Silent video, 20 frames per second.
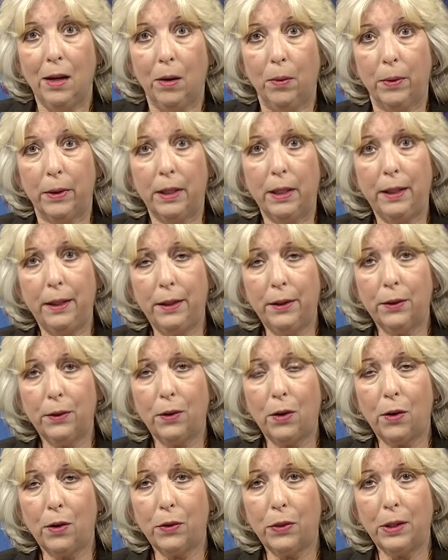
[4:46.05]
Well, here
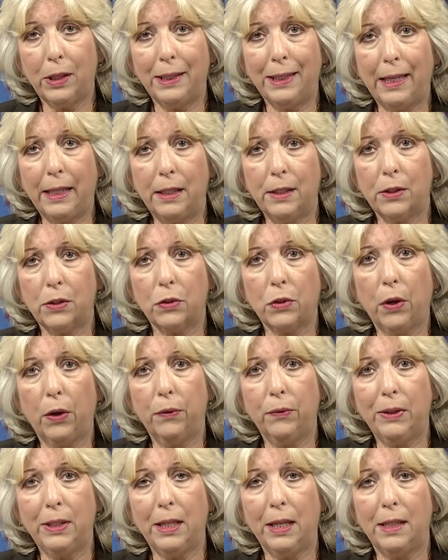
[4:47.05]
are the latest
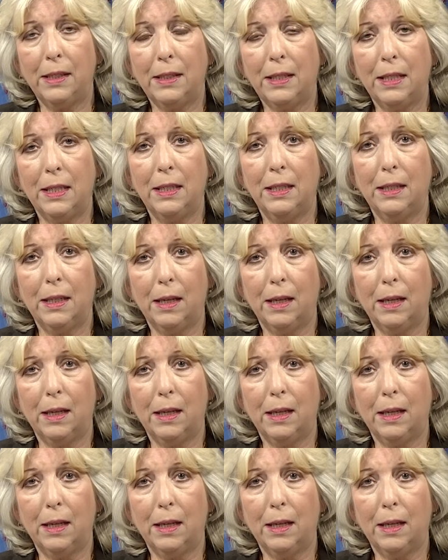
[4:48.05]
COVID 19